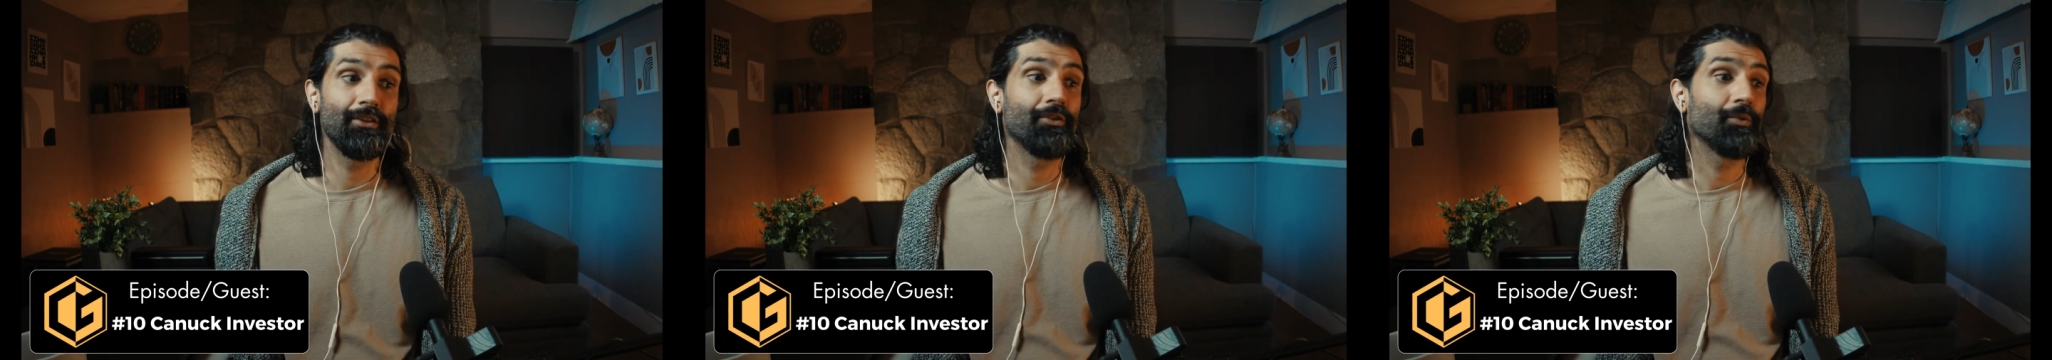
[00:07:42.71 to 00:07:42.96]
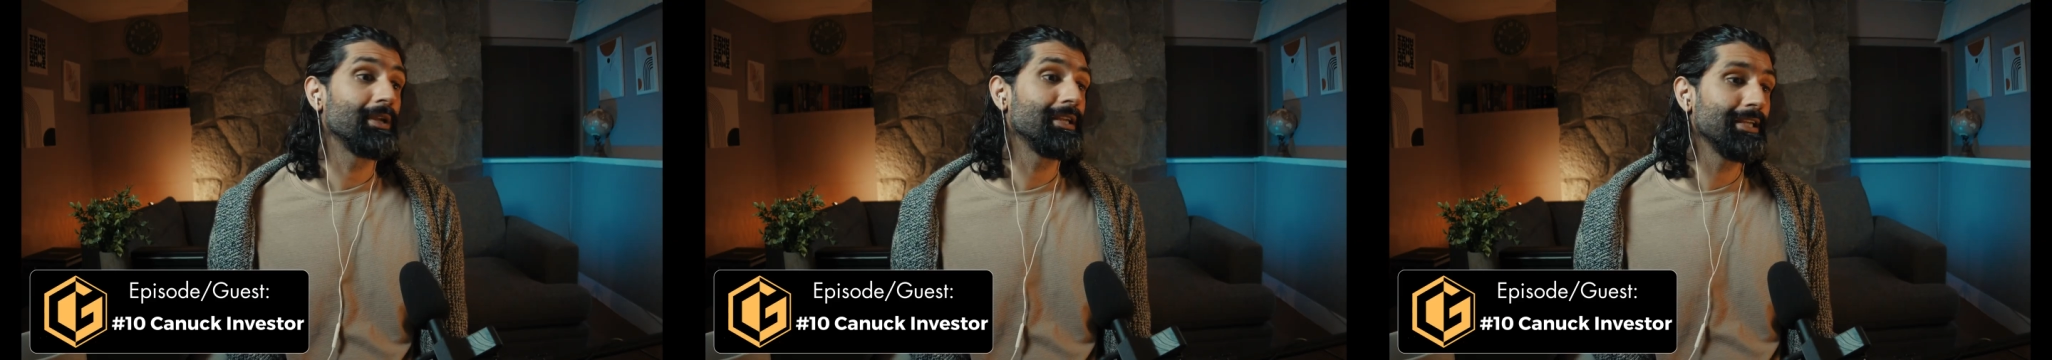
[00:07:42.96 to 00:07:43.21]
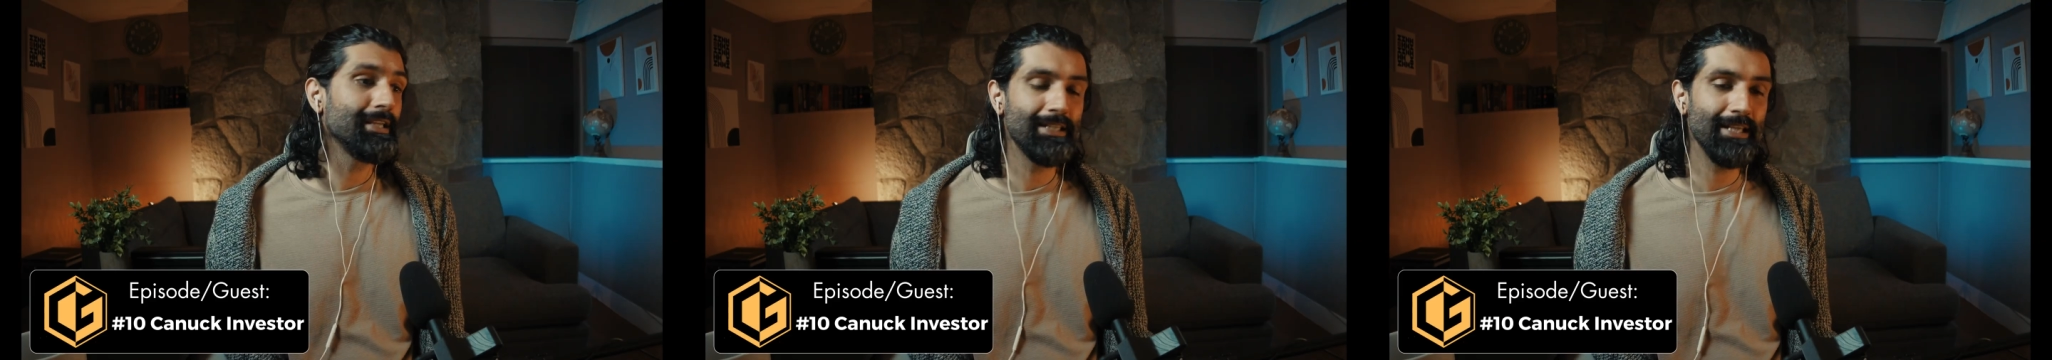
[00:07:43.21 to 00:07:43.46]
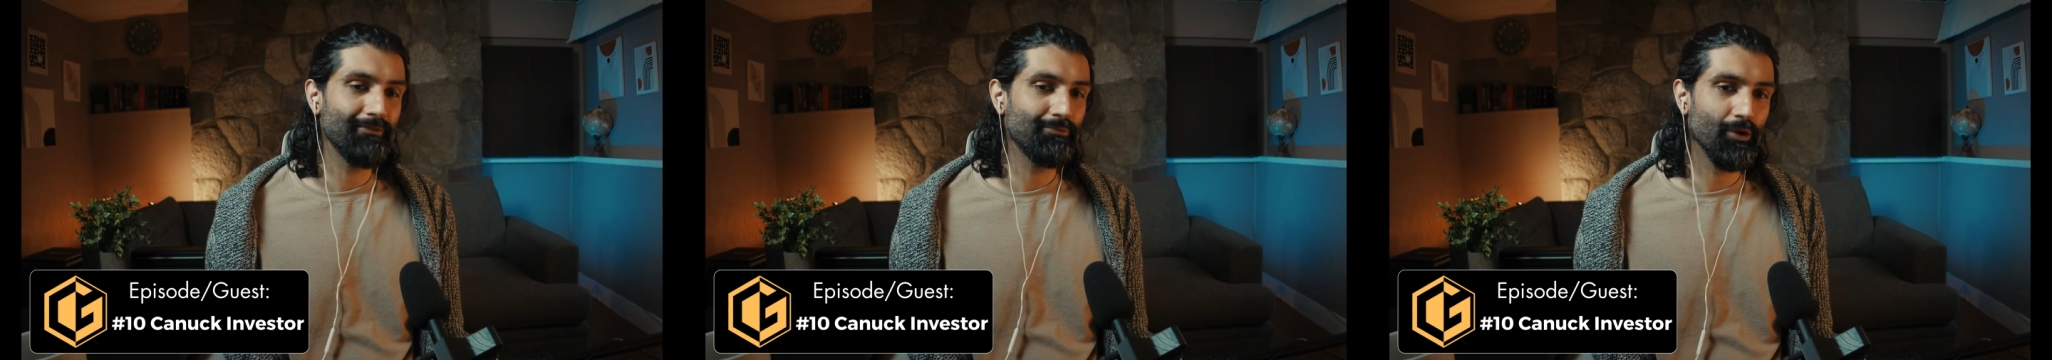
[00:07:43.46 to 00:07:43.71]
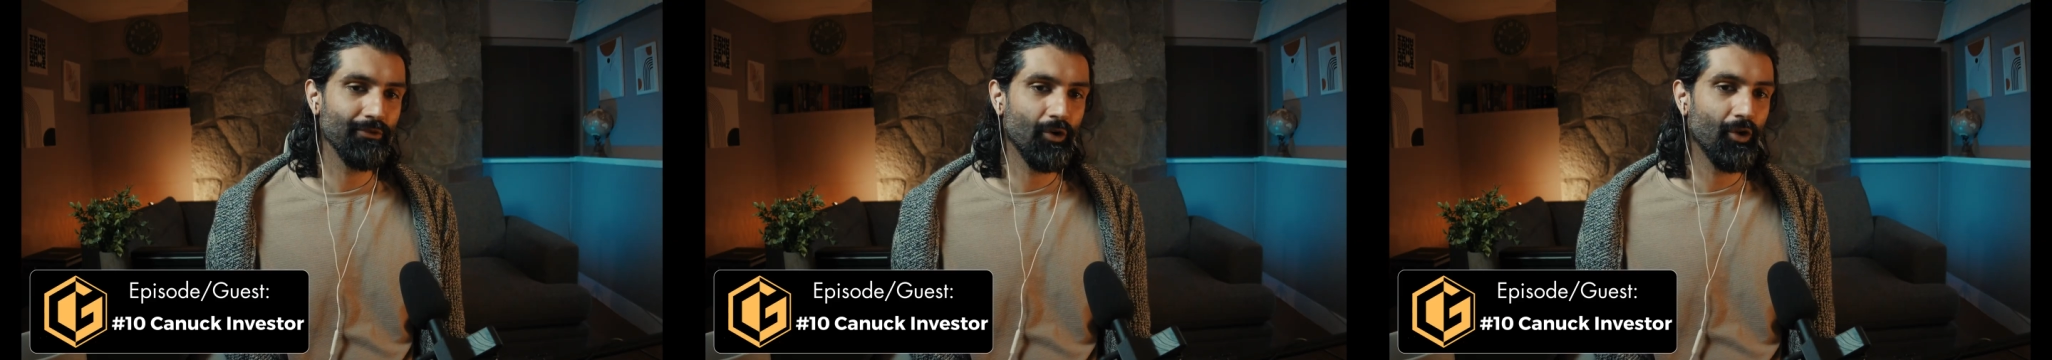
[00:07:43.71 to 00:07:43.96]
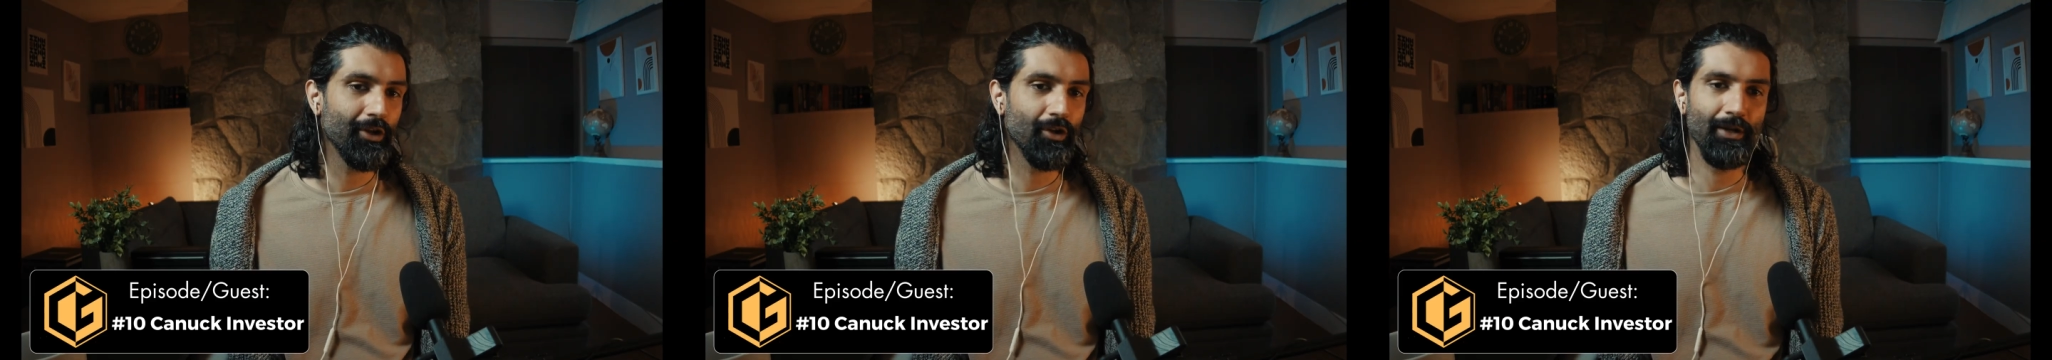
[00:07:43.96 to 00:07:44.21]
3 ETF
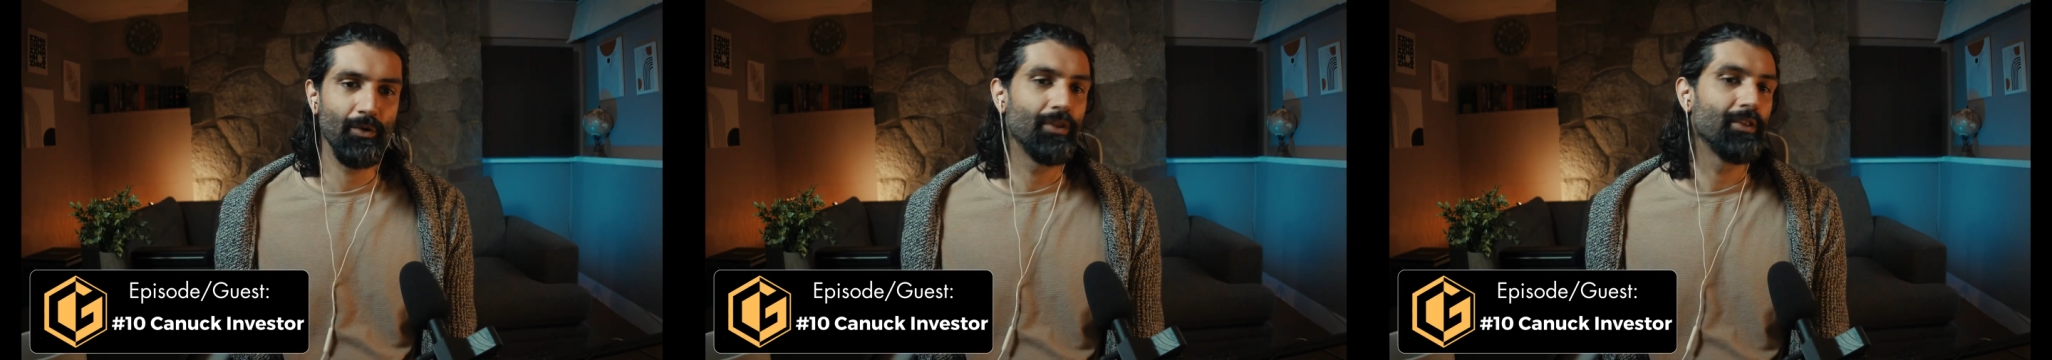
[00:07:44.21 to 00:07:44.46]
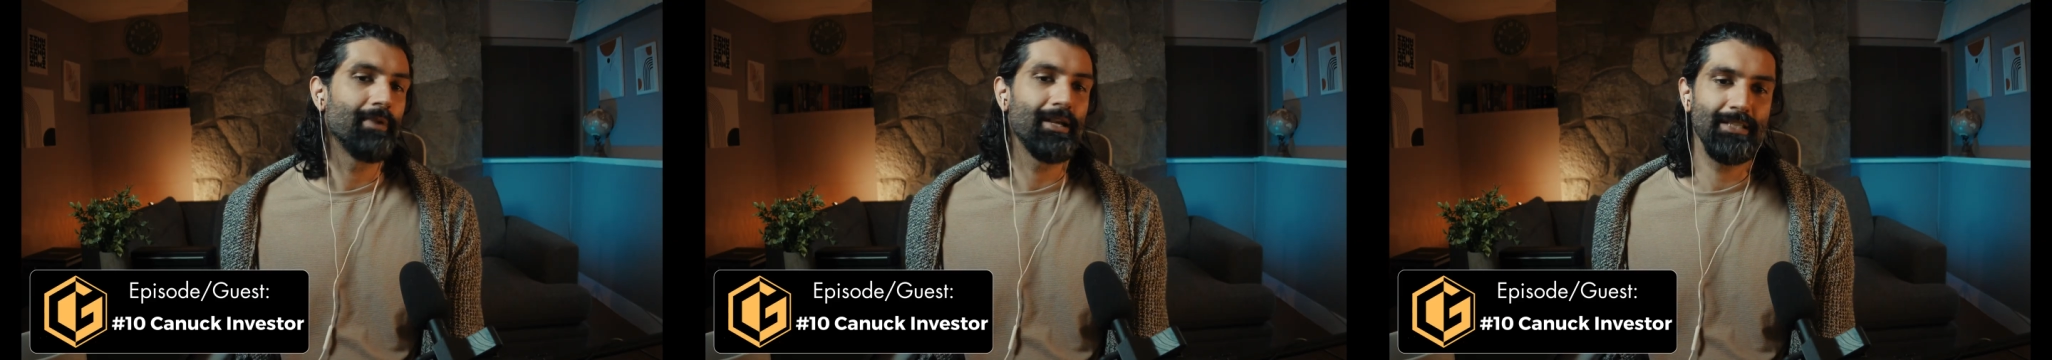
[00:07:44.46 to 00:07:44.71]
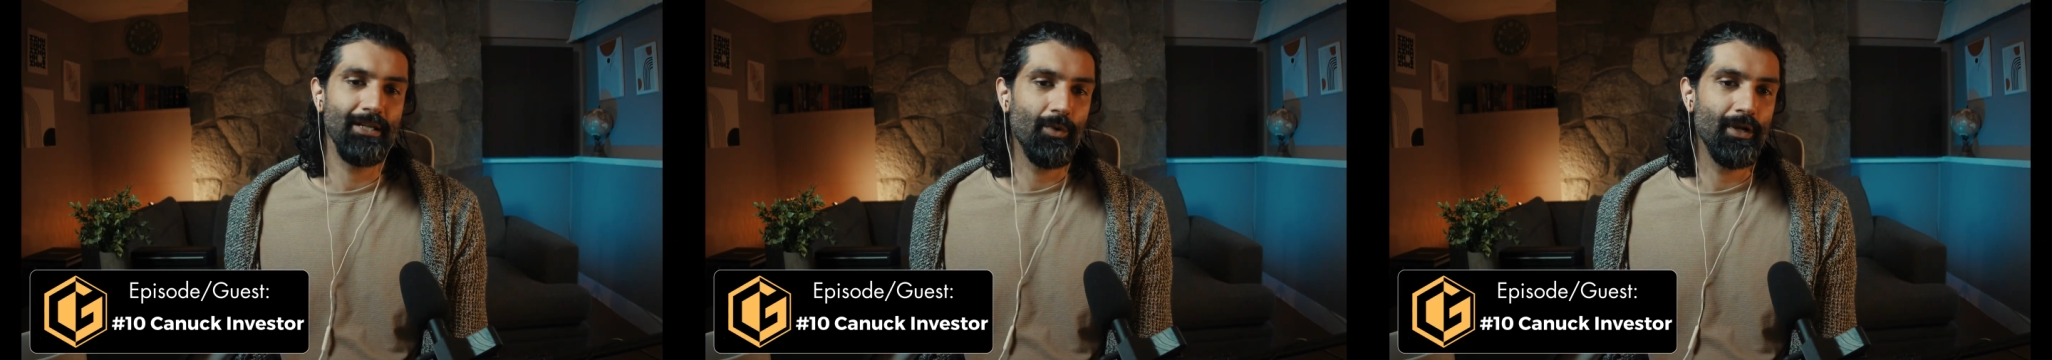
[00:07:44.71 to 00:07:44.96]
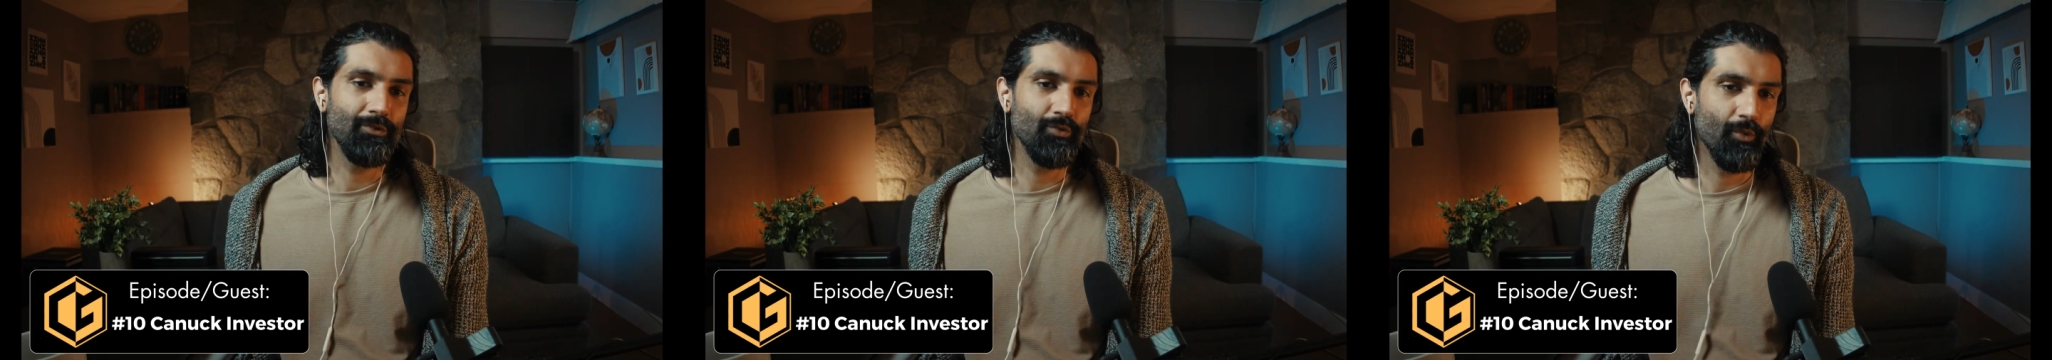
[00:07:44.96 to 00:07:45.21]
portfolio, like one of the basic ones